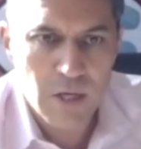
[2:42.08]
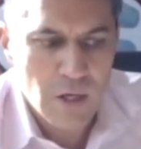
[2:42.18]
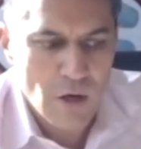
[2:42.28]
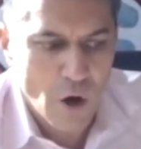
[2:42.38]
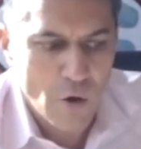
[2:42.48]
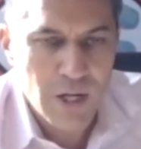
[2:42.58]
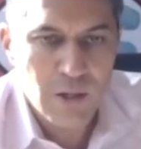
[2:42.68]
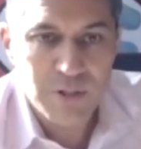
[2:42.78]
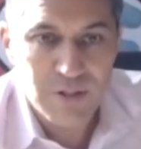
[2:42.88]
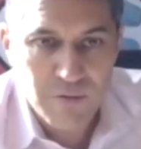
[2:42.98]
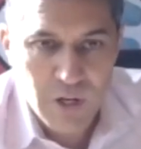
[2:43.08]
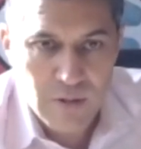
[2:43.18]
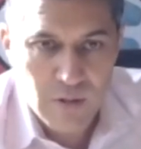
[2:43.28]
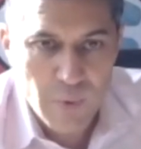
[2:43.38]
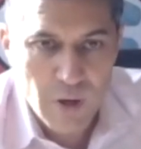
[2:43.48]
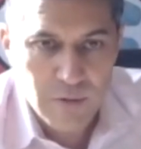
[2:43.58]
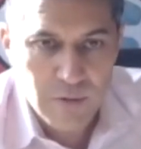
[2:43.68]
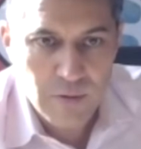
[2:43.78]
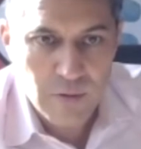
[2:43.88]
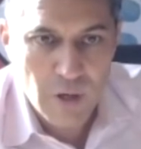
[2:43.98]
only the devices part.
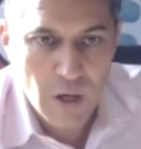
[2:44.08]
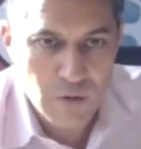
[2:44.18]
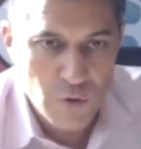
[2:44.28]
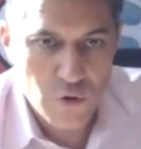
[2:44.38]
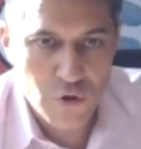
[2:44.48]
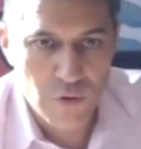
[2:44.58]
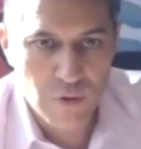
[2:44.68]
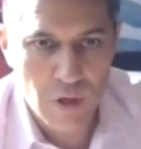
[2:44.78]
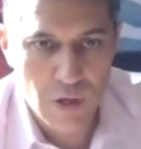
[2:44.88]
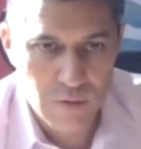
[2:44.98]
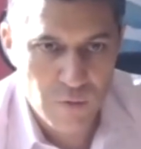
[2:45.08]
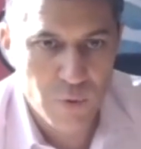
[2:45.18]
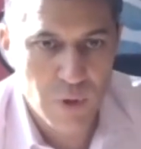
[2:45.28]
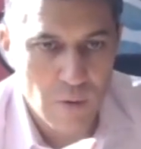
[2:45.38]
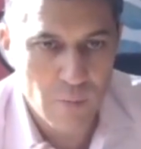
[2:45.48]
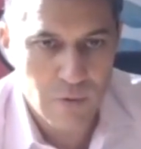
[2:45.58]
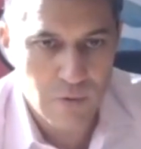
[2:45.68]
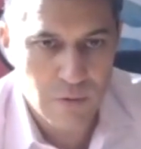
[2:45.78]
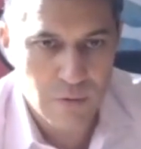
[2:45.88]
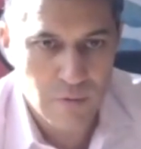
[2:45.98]
Our solution has three elements.